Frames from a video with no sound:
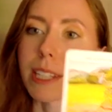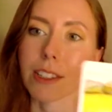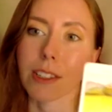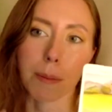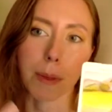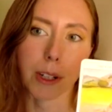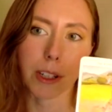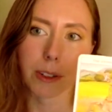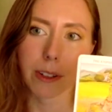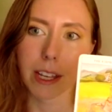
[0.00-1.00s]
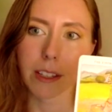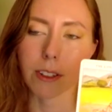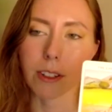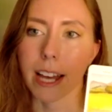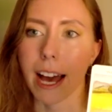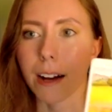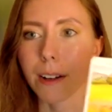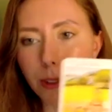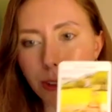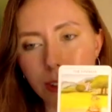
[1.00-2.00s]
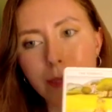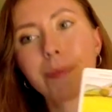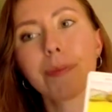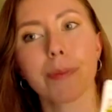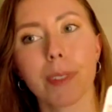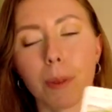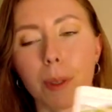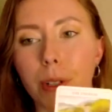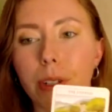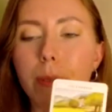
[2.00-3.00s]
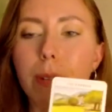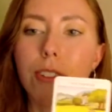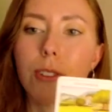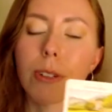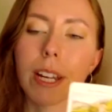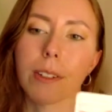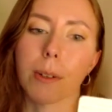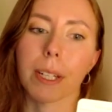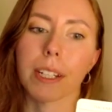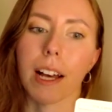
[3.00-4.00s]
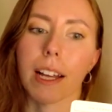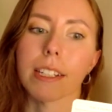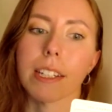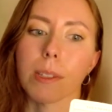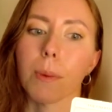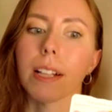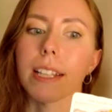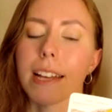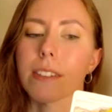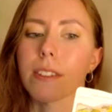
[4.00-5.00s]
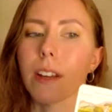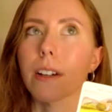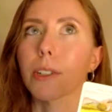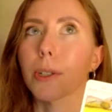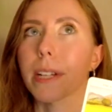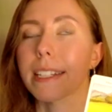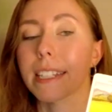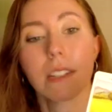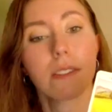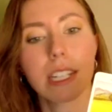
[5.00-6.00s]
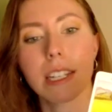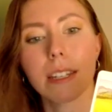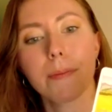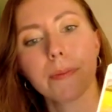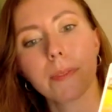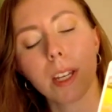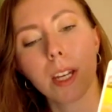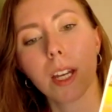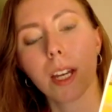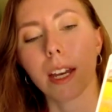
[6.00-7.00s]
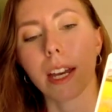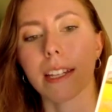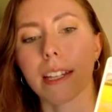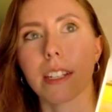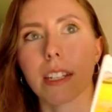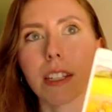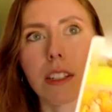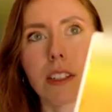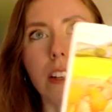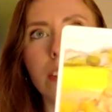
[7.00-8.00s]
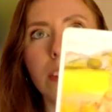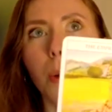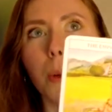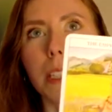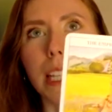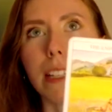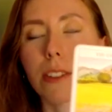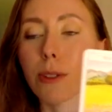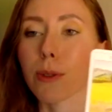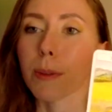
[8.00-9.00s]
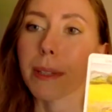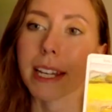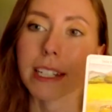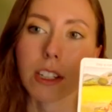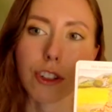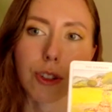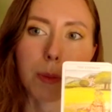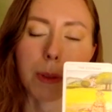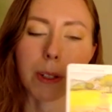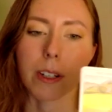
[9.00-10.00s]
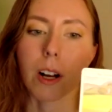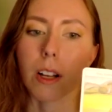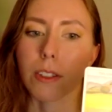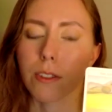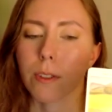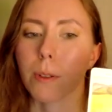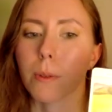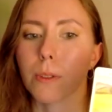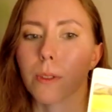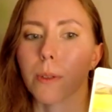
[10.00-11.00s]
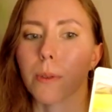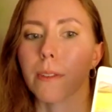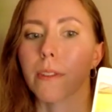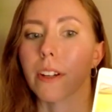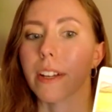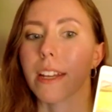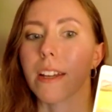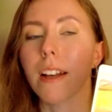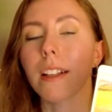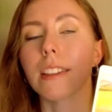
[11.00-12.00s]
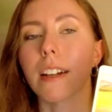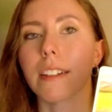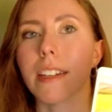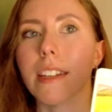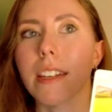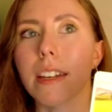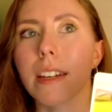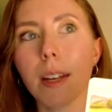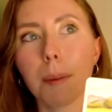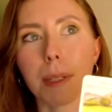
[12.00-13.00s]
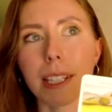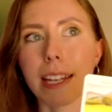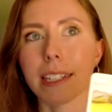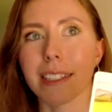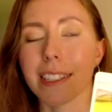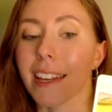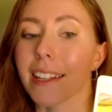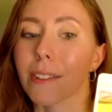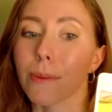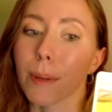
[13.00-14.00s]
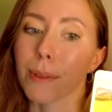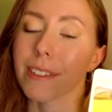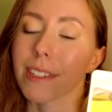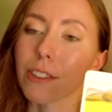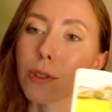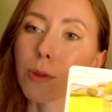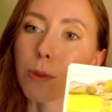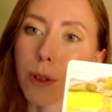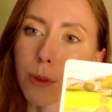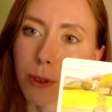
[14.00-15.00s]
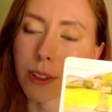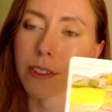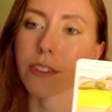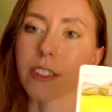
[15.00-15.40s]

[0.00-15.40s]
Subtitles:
can relate to Mercury, third house, with Mercury retrograde going on, as well as creativity. And it does correlate to the planet Jupiter also. So a very lucky planet and represents growth,